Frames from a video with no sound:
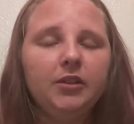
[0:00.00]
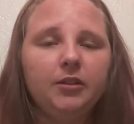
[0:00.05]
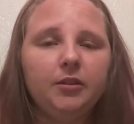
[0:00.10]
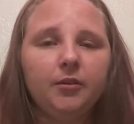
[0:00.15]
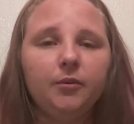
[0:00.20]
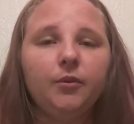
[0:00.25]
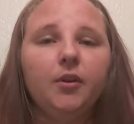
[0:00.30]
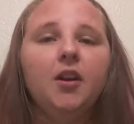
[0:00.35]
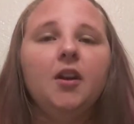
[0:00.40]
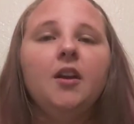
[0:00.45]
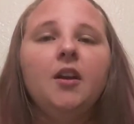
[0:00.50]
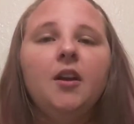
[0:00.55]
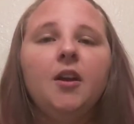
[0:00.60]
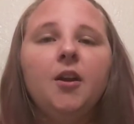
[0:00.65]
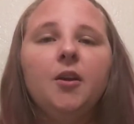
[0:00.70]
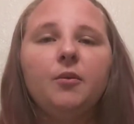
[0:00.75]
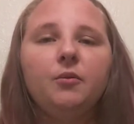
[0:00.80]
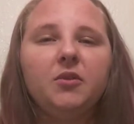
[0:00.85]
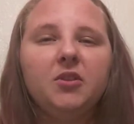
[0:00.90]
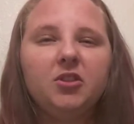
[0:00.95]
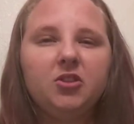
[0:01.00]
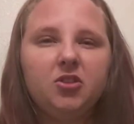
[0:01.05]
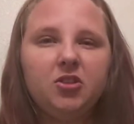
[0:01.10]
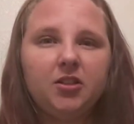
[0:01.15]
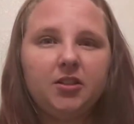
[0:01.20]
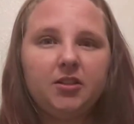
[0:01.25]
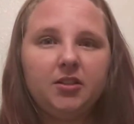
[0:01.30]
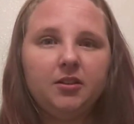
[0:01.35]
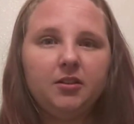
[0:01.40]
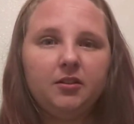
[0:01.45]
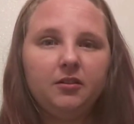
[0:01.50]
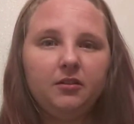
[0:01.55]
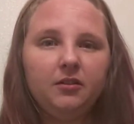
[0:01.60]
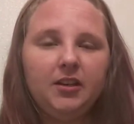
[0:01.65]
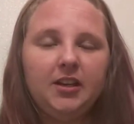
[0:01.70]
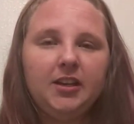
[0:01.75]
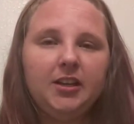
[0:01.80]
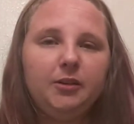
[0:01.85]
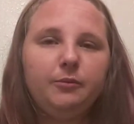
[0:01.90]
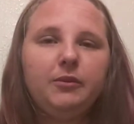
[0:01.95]
to do was just
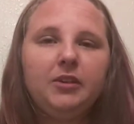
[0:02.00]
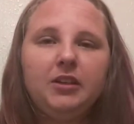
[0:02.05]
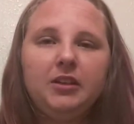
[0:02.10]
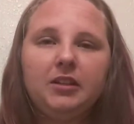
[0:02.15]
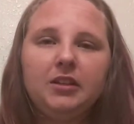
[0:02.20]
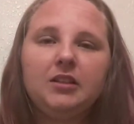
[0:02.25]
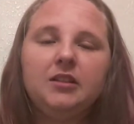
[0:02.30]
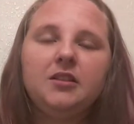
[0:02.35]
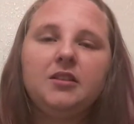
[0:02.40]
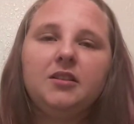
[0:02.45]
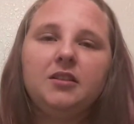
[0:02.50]
itty-bitty